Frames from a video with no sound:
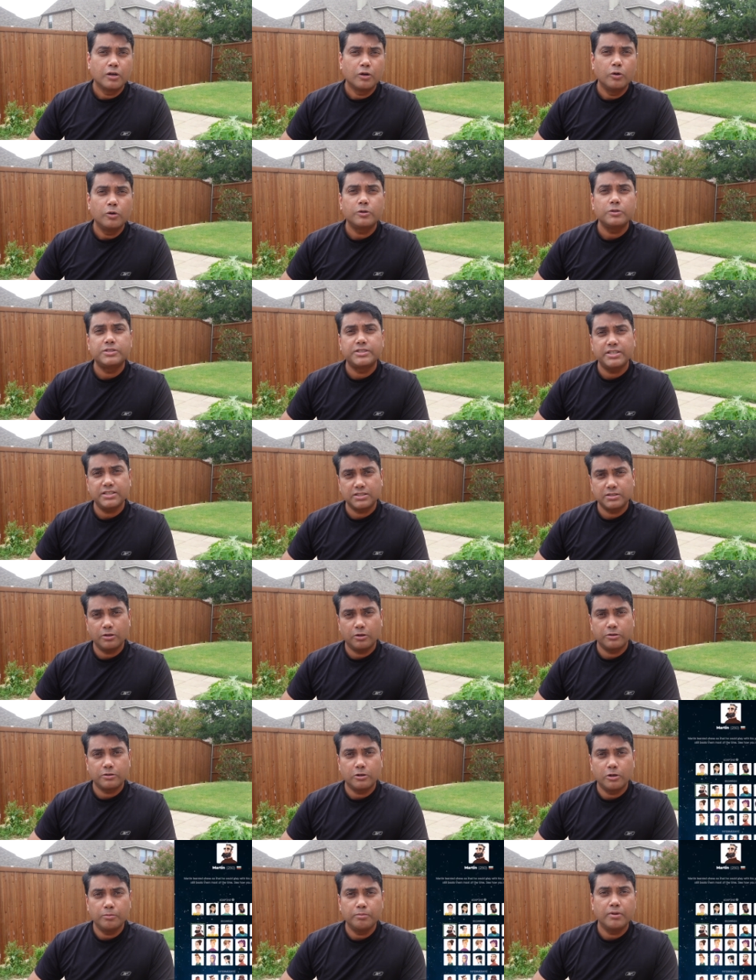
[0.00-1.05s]
Go to
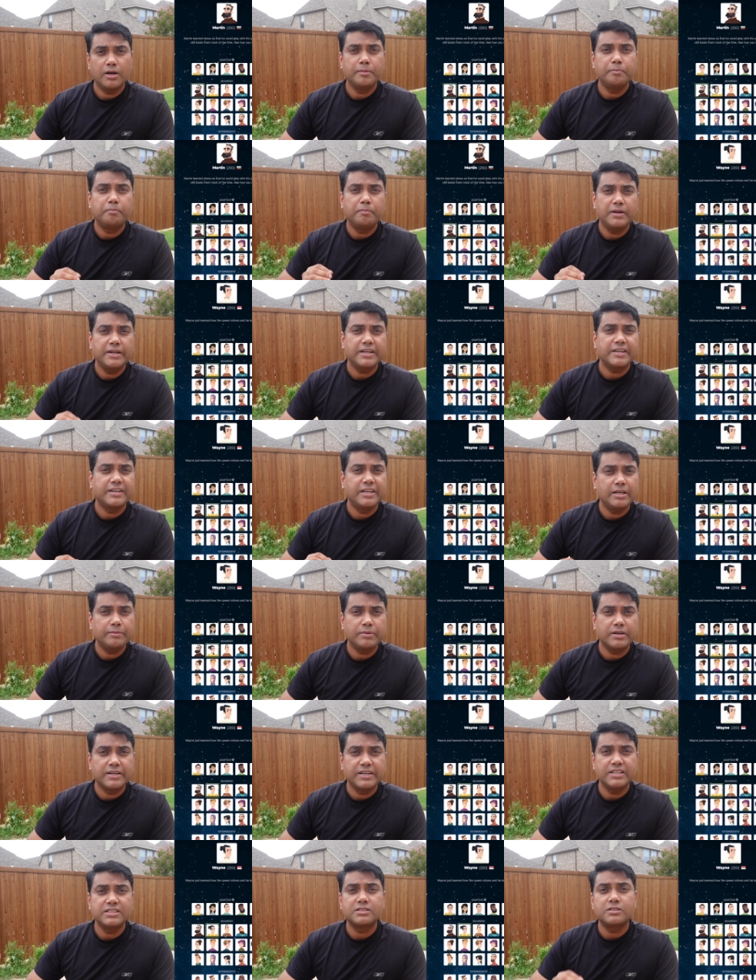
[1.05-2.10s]
chess.com and play a game
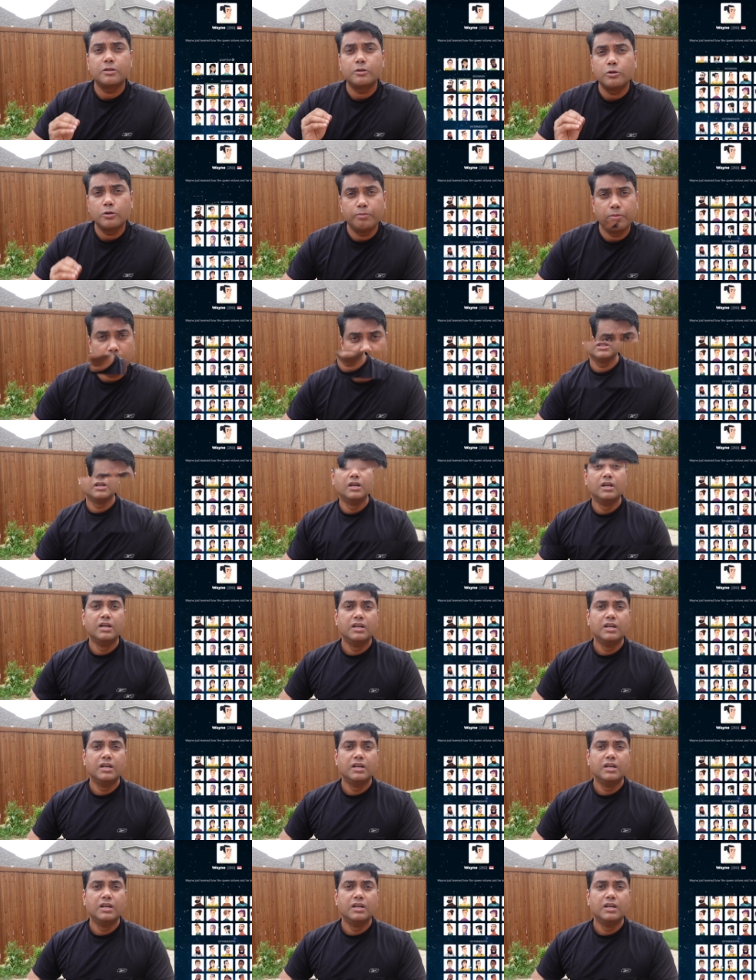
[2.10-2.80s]
against a robot.